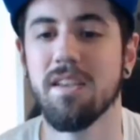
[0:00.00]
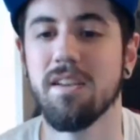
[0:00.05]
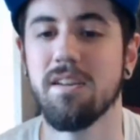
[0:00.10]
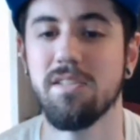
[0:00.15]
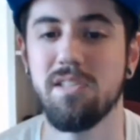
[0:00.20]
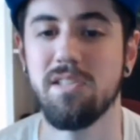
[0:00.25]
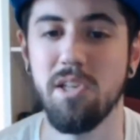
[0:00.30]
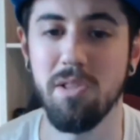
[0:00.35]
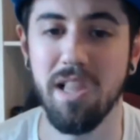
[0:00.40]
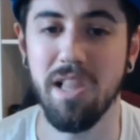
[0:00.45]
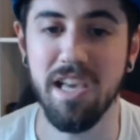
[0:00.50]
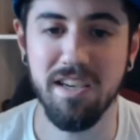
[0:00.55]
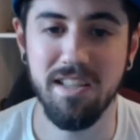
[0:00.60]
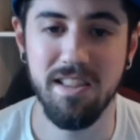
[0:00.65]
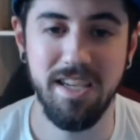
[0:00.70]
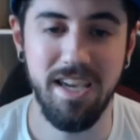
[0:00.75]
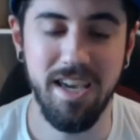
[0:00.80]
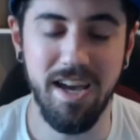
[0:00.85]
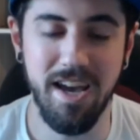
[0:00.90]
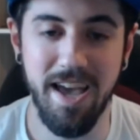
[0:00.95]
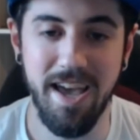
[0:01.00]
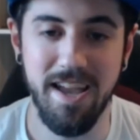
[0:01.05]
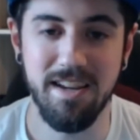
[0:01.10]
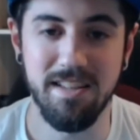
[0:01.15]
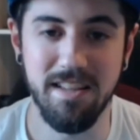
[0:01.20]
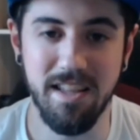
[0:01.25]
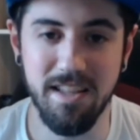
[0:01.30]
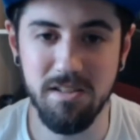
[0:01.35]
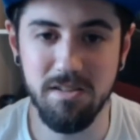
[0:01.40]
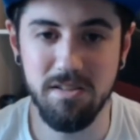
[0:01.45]
So luckily I had
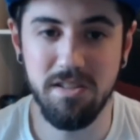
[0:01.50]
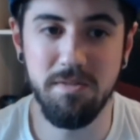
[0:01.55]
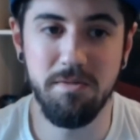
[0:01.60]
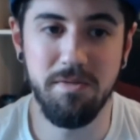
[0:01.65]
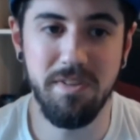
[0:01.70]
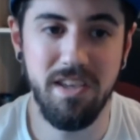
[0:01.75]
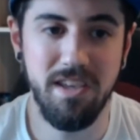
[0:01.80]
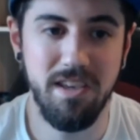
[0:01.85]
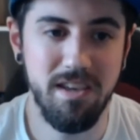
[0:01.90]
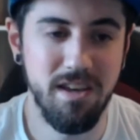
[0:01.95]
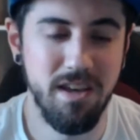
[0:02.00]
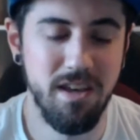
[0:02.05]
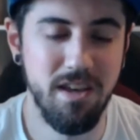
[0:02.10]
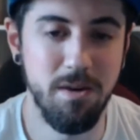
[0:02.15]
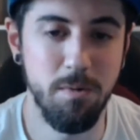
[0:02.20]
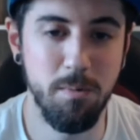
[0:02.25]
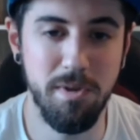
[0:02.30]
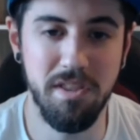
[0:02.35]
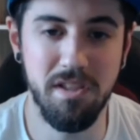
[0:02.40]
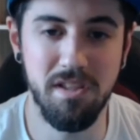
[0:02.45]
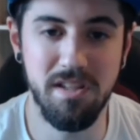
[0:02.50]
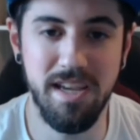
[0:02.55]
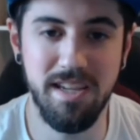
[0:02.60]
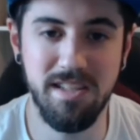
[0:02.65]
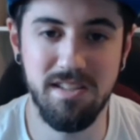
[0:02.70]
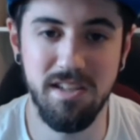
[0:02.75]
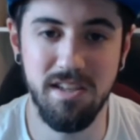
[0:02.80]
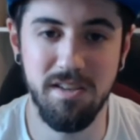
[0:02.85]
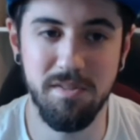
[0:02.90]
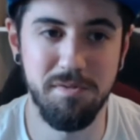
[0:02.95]
another TV with a
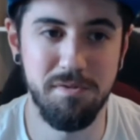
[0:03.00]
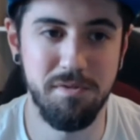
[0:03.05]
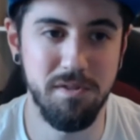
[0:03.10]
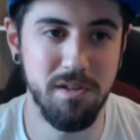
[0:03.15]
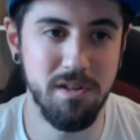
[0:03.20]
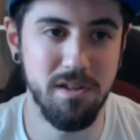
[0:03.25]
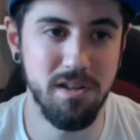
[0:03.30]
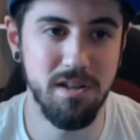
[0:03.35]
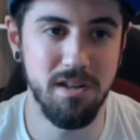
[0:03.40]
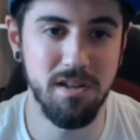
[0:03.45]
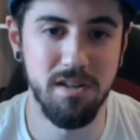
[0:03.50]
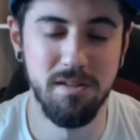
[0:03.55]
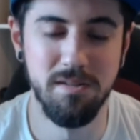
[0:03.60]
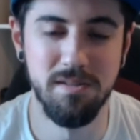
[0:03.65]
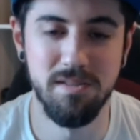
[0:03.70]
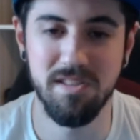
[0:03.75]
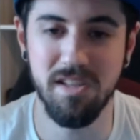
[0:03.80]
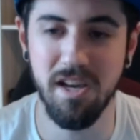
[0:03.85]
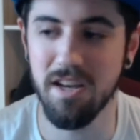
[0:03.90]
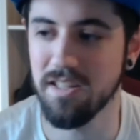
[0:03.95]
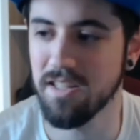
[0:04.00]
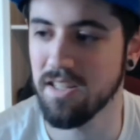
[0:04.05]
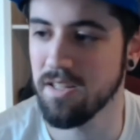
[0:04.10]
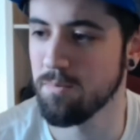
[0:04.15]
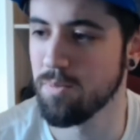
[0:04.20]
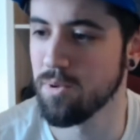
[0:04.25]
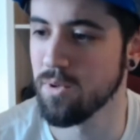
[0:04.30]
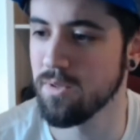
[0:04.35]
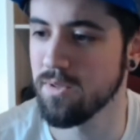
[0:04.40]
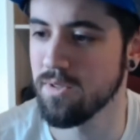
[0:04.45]
native SCART
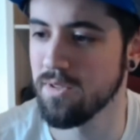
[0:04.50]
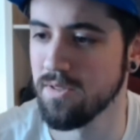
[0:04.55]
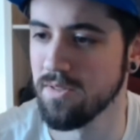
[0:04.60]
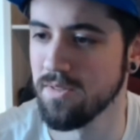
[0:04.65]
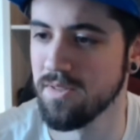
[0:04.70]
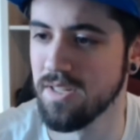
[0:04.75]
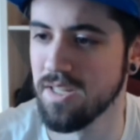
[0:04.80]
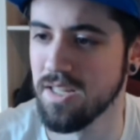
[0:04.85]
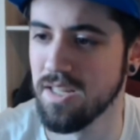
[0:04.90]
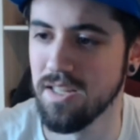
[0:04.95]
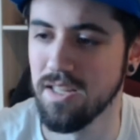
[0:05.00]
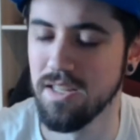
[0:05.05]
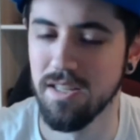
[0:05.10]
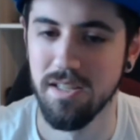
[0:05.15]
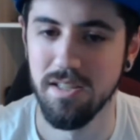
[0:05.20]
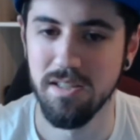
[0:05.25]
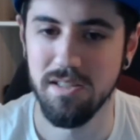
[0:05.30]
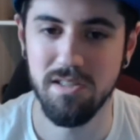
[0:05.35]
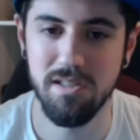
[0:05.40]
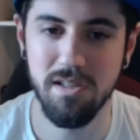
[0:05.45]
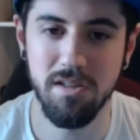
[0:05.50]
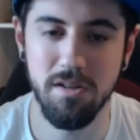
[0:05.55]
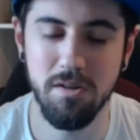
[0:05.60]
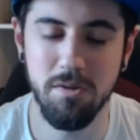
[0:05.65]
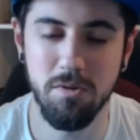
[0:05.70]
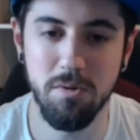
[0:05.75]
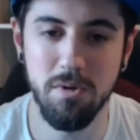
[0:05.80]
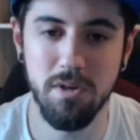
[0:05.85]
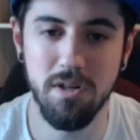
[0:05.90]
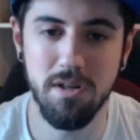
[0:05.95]
input.
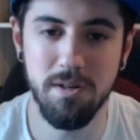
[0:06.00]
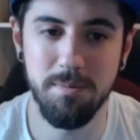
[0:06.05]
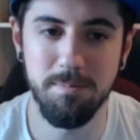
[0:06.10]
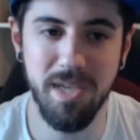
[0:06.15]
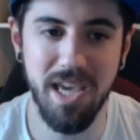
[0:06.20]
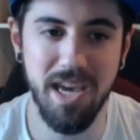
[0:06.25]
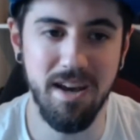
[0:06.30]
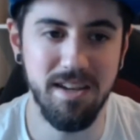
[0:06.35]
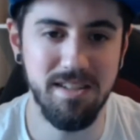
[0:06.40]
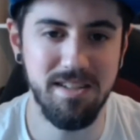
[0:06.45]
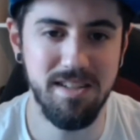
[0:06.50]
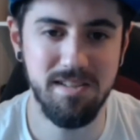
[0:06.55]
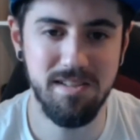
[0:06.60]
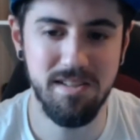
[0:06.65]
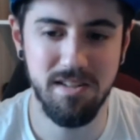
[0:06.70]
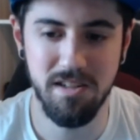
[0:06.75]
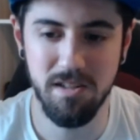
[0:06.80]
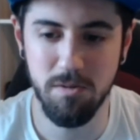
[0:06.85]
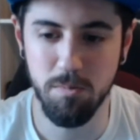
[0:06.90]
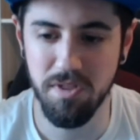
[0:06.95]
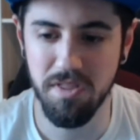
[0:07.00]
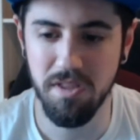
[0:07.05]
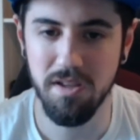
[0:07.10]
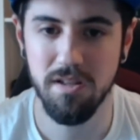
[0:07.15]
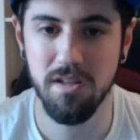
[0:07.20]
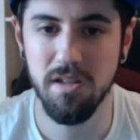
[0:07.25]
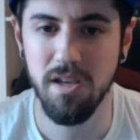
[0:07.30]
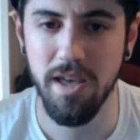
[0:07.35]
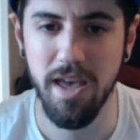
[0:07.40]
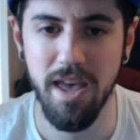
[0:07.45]
So yeah, I tested it with
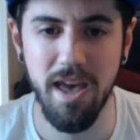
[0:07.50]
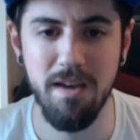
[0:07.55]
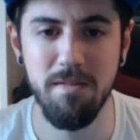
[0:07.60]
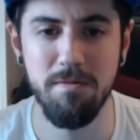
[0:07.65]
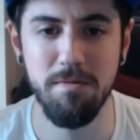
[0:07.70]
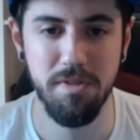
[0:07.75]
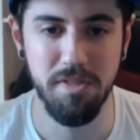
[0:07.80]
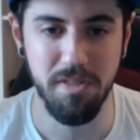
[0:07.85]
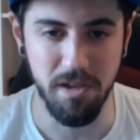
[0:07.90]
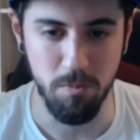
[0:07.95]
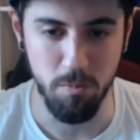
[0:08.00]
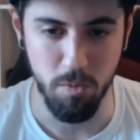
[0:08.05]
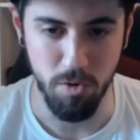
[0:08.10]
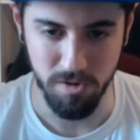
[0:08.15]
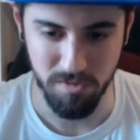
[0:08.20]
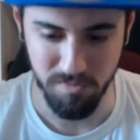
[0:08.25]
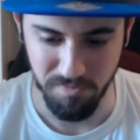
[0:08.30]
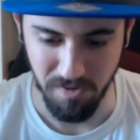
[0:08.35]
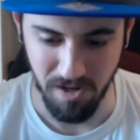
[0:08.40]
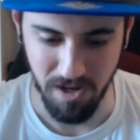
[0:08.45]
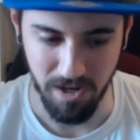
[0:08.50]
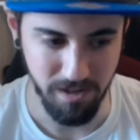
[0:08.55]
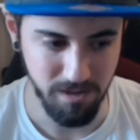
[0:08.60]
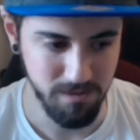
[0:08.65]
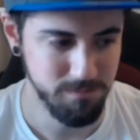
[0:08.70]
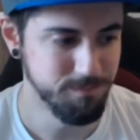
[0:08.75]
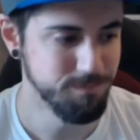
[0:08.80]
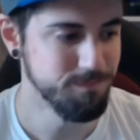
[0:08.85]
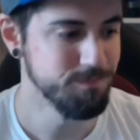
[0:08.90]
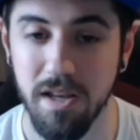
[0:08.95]
it. Everything worked fine.
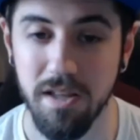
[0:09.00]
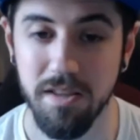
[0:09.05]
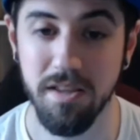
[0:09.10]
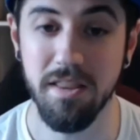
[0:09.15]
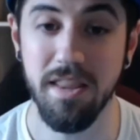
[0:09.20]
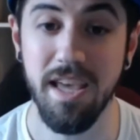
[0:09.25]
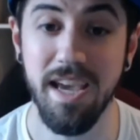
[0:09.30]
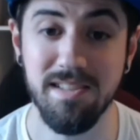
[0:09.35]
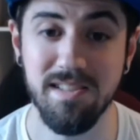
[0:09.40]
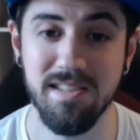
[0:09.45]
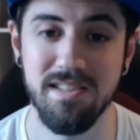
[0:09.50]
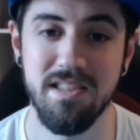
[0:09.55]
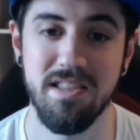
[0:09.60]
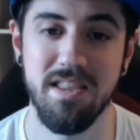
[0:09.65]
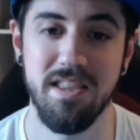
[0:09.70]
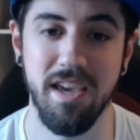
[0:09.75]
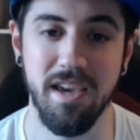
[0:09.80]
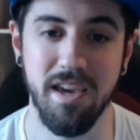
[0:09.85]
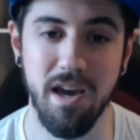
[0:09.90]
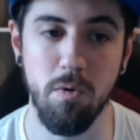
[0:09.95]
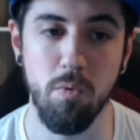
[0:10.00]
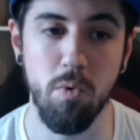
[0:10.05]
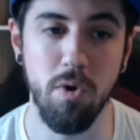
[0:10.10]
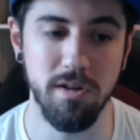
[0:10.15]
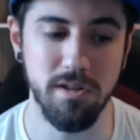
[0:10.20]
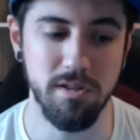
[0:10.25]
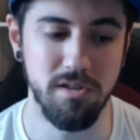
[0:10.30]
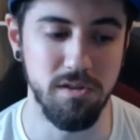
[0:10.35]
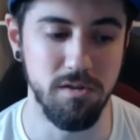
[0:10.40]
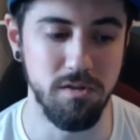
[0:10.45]
The next thing I
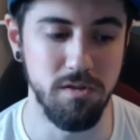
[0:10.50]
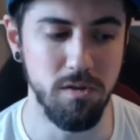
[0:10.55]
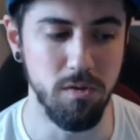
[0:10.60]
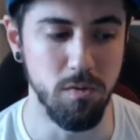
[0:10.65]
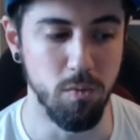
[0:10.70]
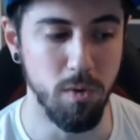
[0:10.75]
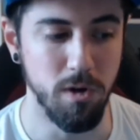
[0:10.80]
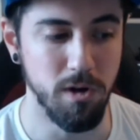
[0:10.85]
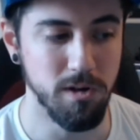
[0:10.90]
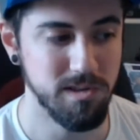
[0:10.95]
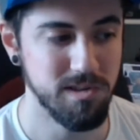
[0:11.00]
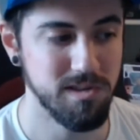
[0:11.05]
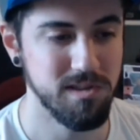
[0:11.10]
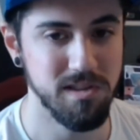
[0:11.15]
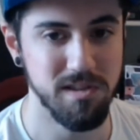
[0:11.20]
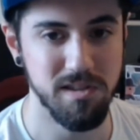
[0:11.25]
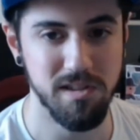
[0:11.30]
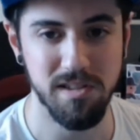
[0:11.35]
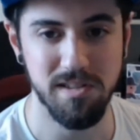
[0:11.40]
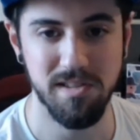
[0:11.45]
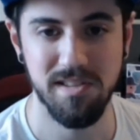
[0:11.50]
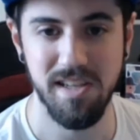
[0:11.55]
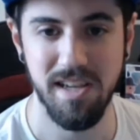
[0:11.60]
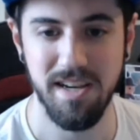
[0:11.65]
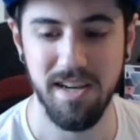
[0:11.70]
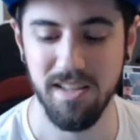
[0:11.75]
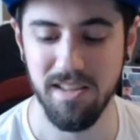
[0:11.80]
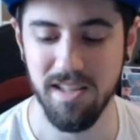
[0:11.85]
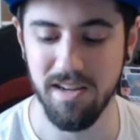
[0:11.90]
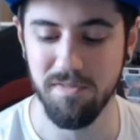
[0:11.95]
wanted to do was
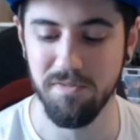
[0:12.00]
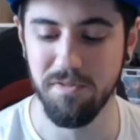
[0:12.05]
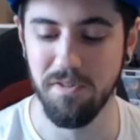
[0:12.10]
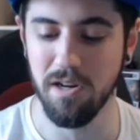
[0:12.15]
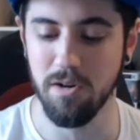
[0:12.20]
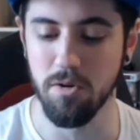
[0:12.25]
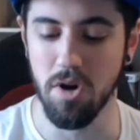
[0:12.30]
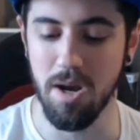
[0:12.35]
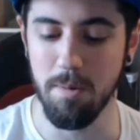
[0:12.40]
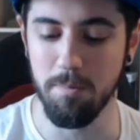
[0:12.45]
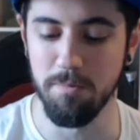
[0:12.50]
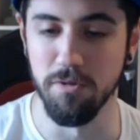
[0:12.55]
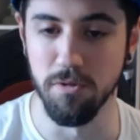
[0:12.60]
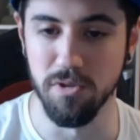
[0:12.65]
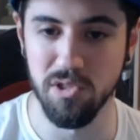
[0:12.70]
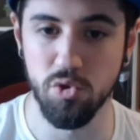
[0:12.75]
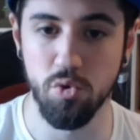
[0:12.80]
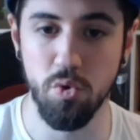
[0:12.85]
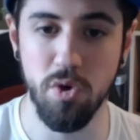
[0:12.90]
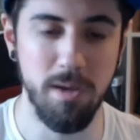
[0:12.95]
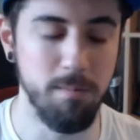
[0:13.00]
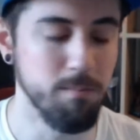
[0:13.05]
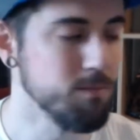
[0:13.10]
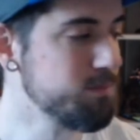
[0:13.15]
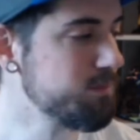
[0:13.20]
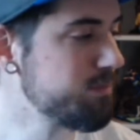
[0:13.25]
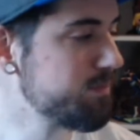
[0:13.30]
setting that fucker up for stream.